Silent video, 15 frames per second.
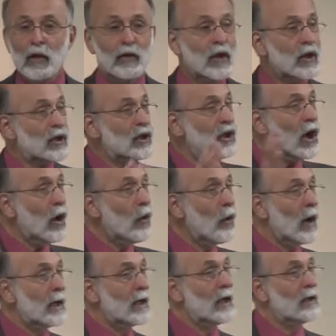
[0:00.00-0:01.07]
there's no
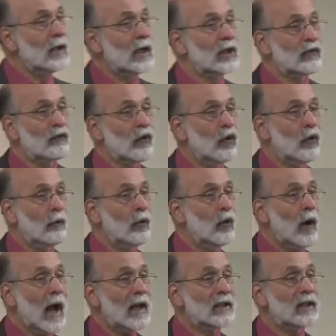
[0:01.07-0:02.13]
one in this room
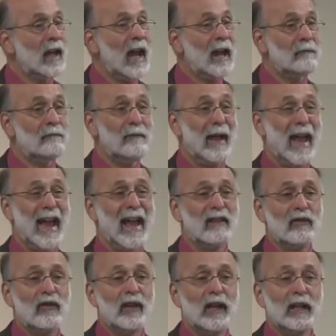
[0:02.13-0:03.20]
who hasn't had
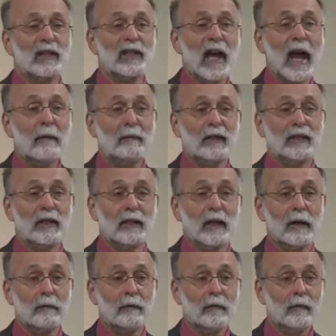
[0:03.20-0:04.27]
bad things happen to
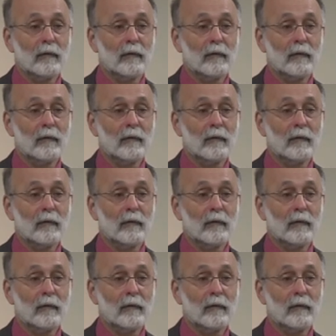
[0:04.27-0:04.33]
them.